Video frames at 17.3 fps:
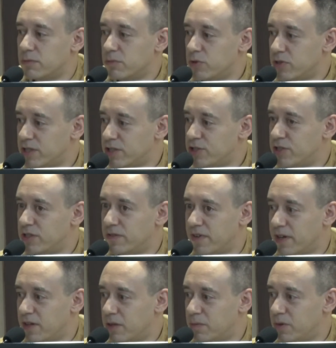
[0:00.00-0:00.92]
musician
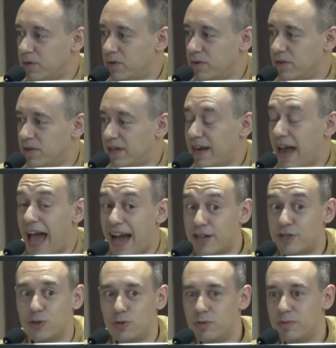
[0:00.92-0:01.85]
available, an
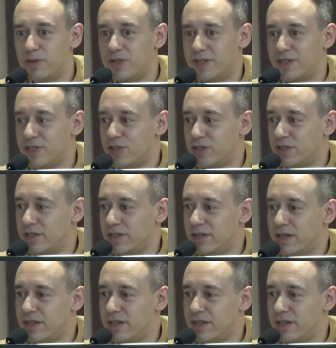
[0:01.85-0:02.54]
actual musician,